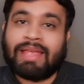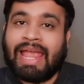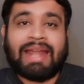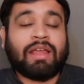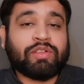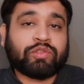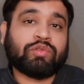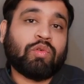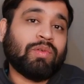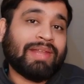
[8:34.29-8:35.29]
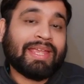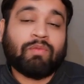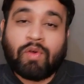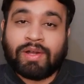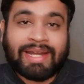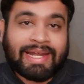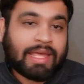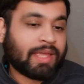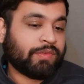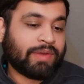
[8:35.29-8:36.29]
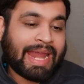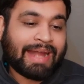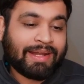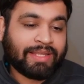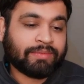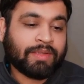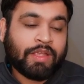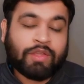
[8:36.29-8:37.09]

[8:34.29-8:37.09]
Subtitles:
and also like what data you're handling.